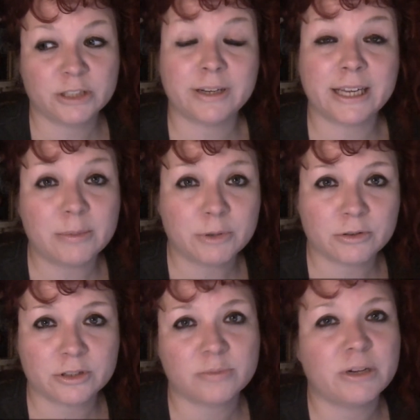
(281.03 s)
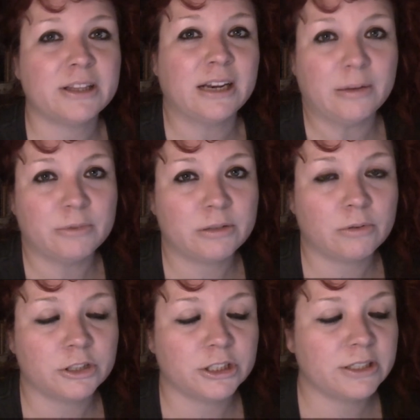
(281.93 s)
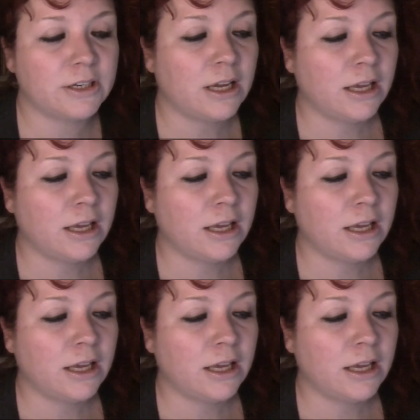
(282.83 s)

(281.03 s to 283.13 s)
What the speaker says: If I am going somewhere, then I will wash it